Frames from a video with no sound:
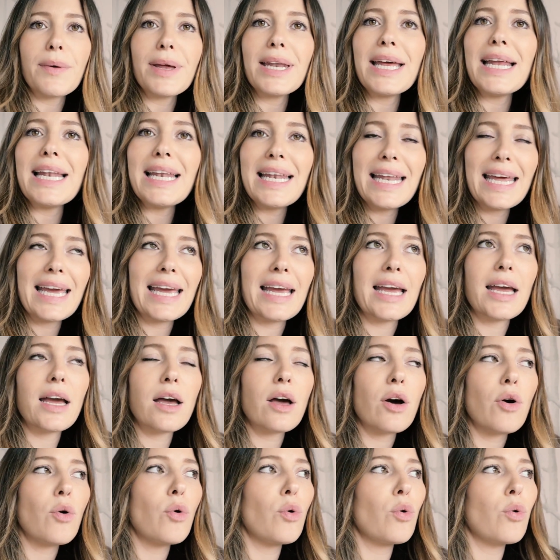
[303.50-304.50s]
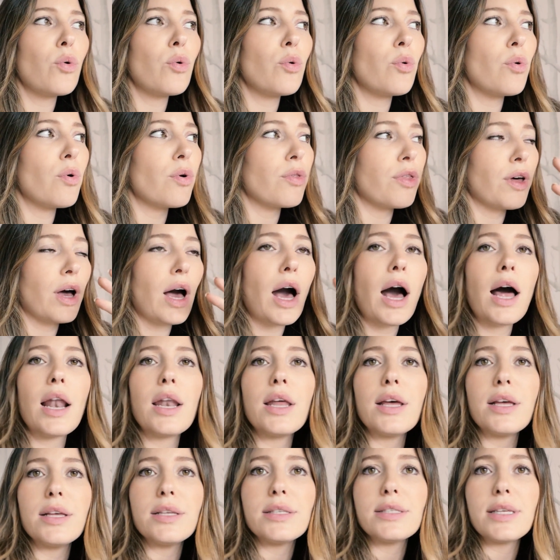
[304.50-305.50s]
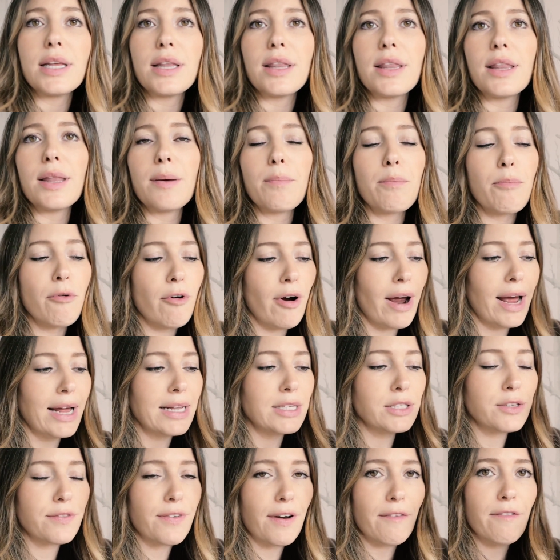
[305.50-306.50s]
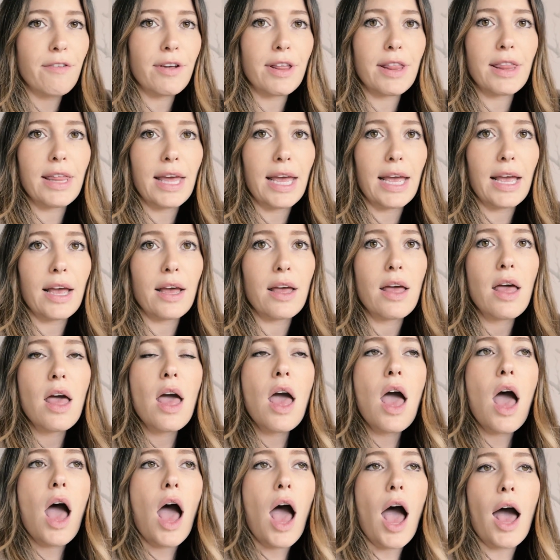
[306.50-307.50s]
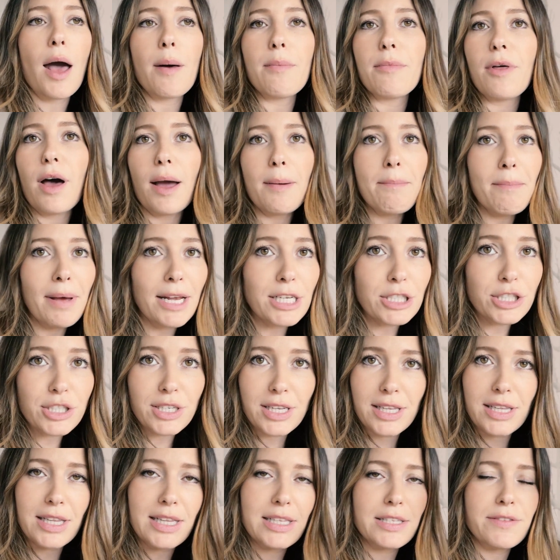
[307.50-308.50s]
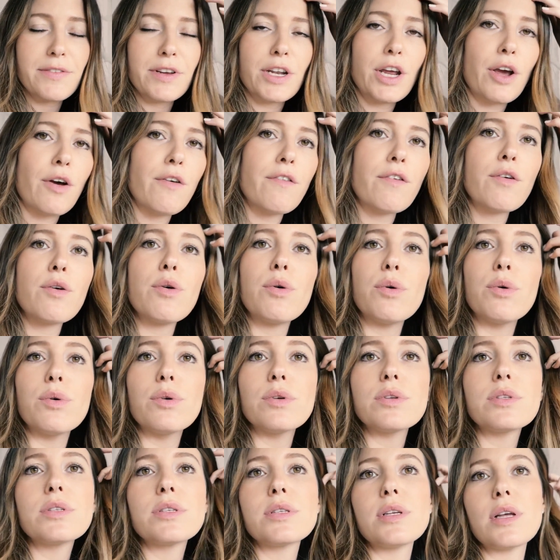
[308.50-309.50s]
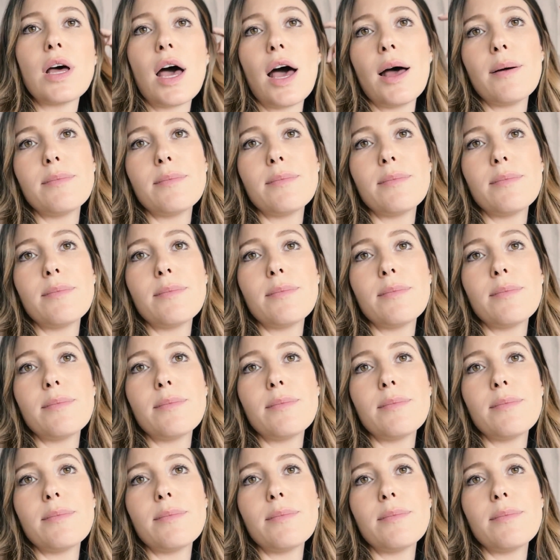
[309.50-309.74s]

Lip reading: I'm going to link all the colours and the brands of everything that I mentioned in this video, of course,